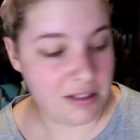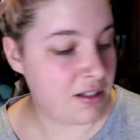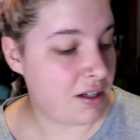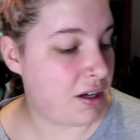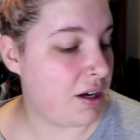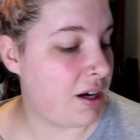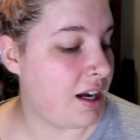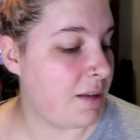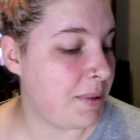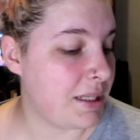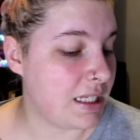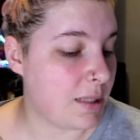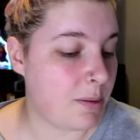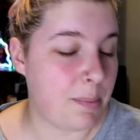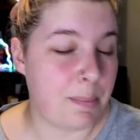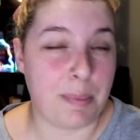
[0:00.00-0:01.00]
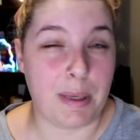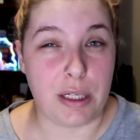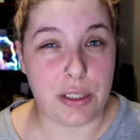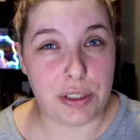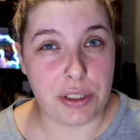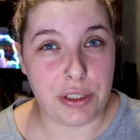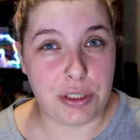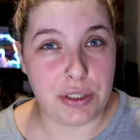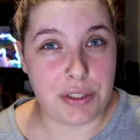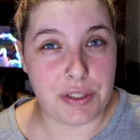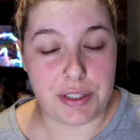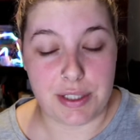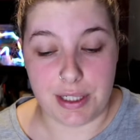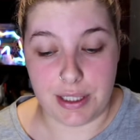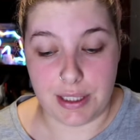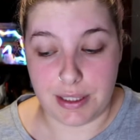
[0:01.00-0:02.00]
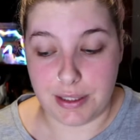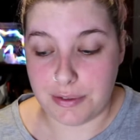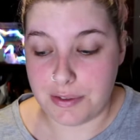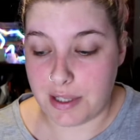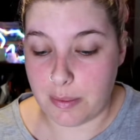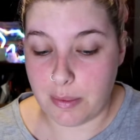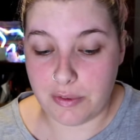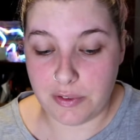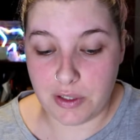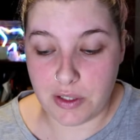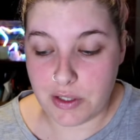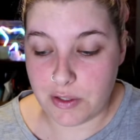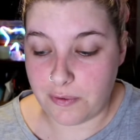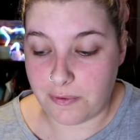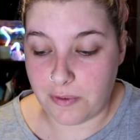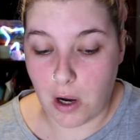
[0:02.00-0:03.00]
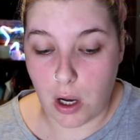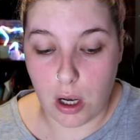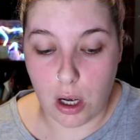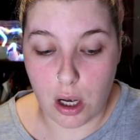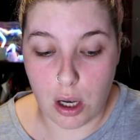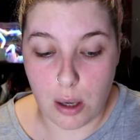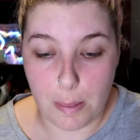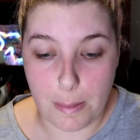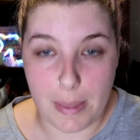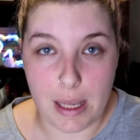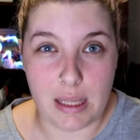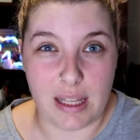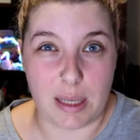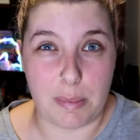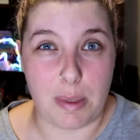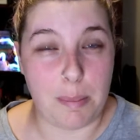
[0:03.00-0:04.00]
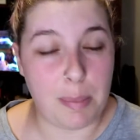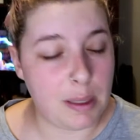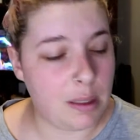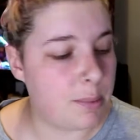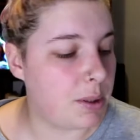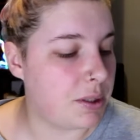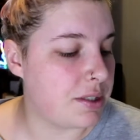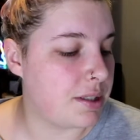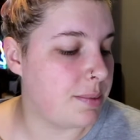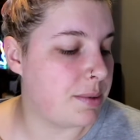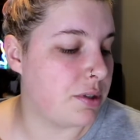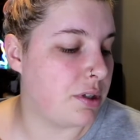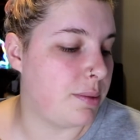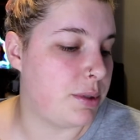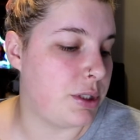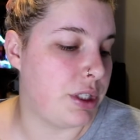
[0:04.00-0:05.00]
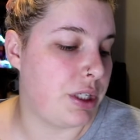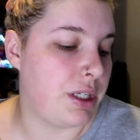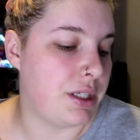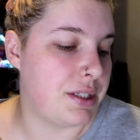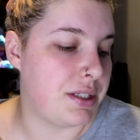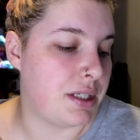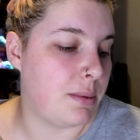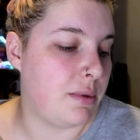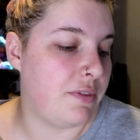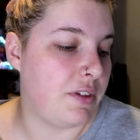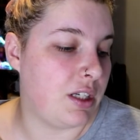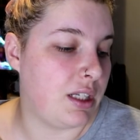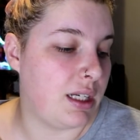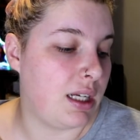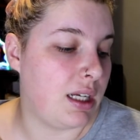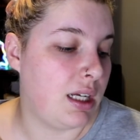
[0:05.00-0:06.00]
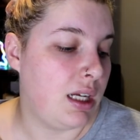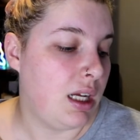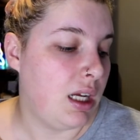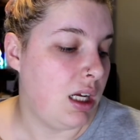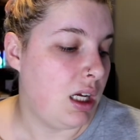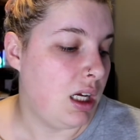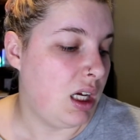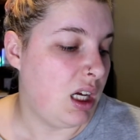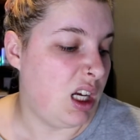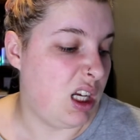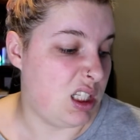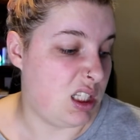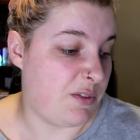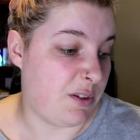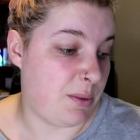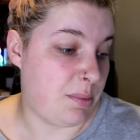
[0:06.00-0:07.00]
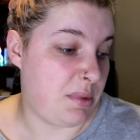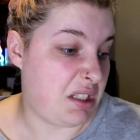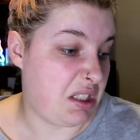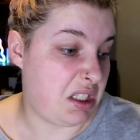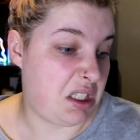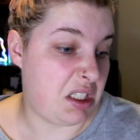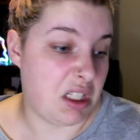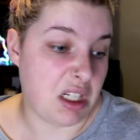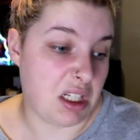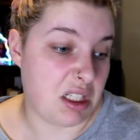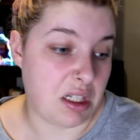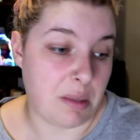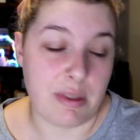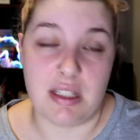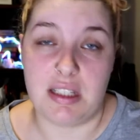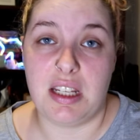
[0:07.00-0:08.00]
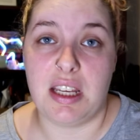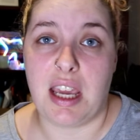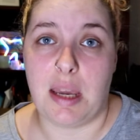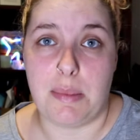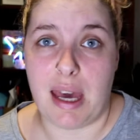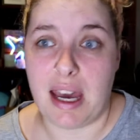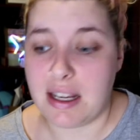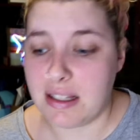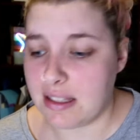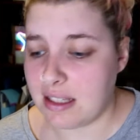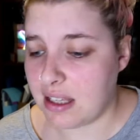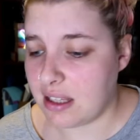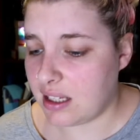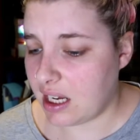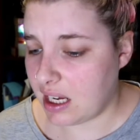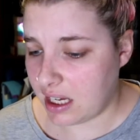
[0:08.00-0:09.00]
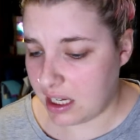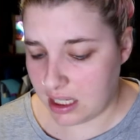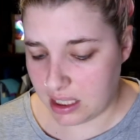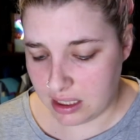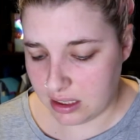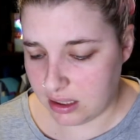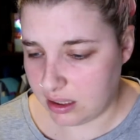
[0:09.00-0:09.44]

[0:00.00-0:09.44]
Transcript: So I picked up a bunch of new stuff. Some of it's from like my Bella Box subscription, some of it is from, I went to TK Maxx the other day,